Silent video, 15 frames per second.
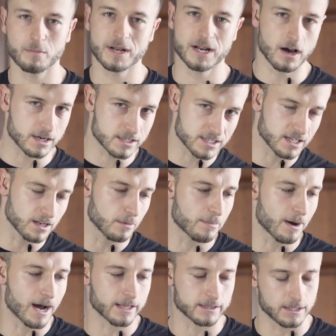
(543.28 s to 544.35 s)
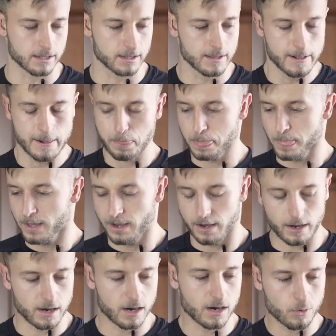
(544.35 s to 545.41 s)
or minoxidil bottle
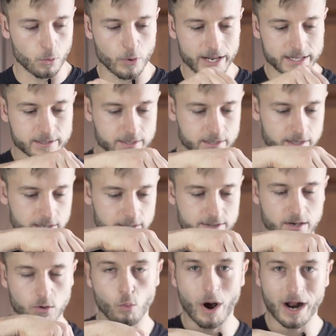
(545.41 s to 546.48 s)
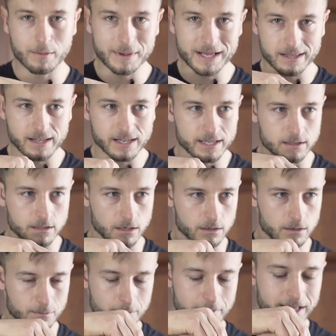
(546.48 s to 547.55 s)
with the 1
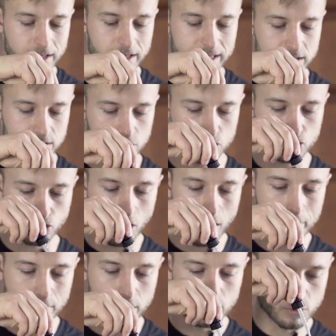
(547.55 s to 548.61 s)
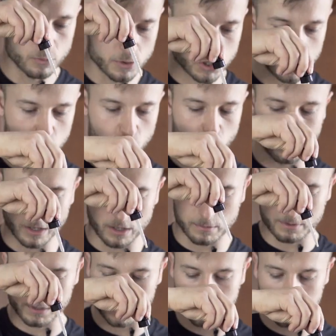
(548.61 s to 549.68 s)
milliliter dropper, which you
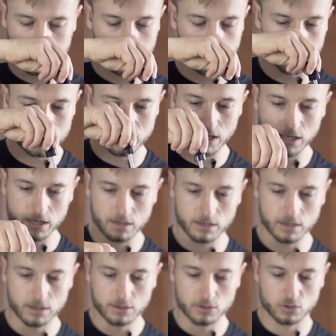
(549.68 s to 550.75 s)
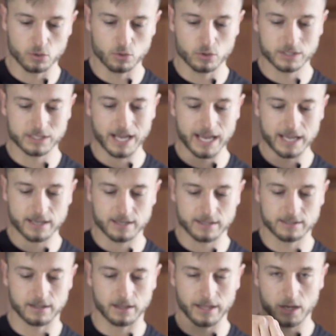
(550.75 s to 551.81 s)
will be using to
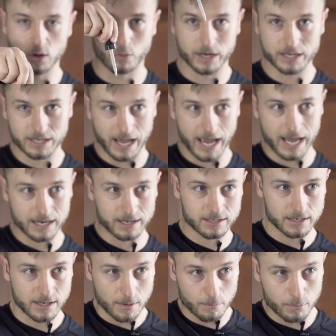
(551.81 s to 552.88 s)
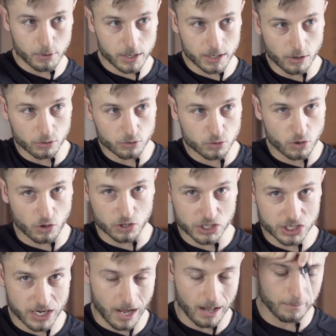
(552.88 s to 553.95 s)
take the liquid and put it onto your
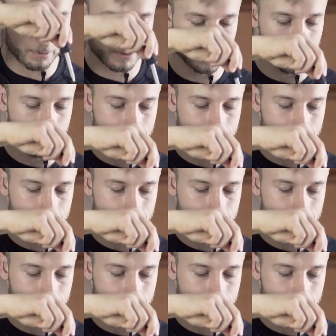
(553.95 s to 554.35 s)
scalp.